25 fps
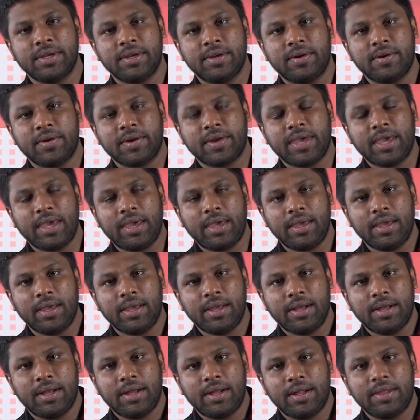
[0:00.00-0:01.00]
okay?
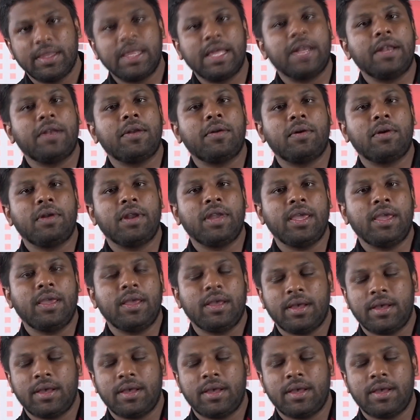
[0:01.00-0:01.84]
Then only